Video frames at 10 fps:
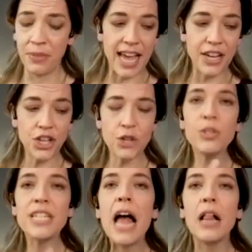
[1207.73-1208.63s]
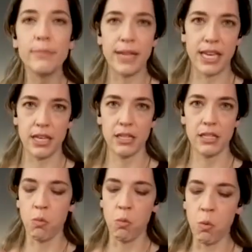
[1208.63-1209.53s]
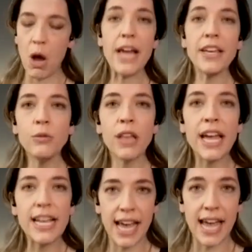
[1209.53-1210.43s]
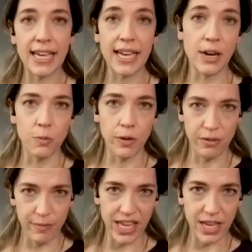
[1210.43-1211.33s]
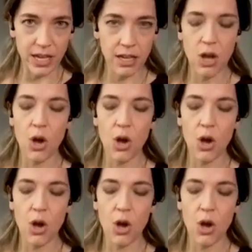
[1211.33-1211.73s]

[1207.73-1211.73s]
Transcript: Can you tell me why you like hanging out with me?